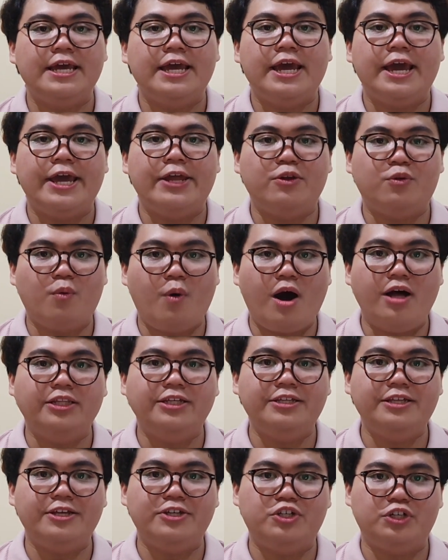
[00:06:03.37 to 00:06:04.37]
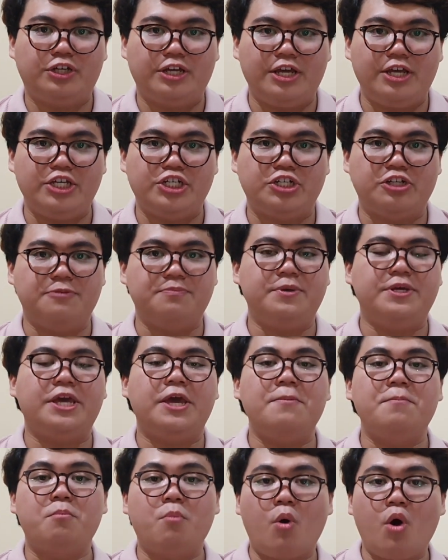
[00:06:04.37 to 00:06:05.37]
and quality education
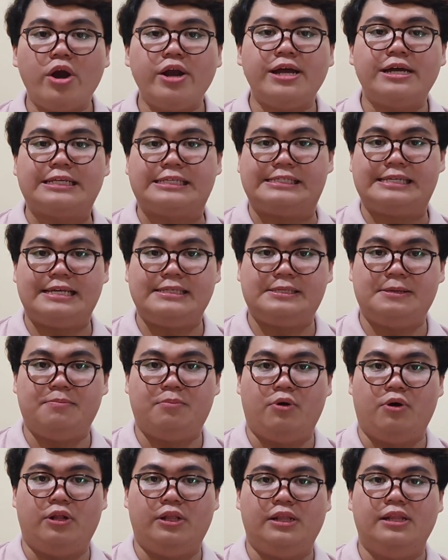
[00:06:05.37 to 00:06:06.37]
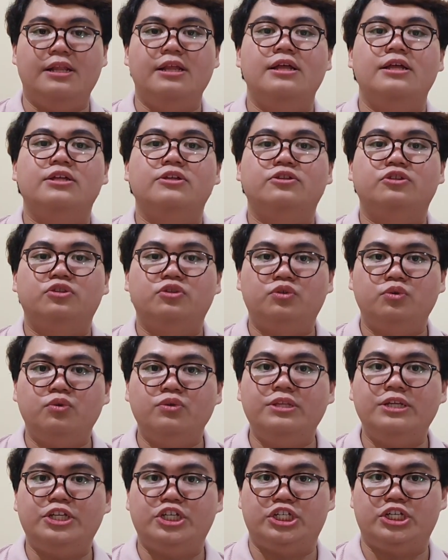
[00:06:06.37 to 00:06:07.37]
became more accessible to
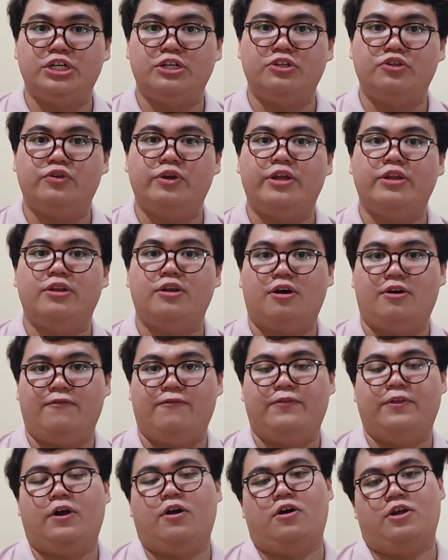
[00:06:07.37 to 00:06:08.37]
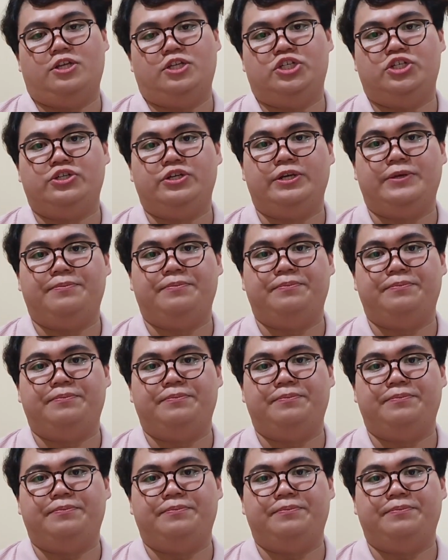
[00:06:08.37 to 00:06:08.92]
the children of the country.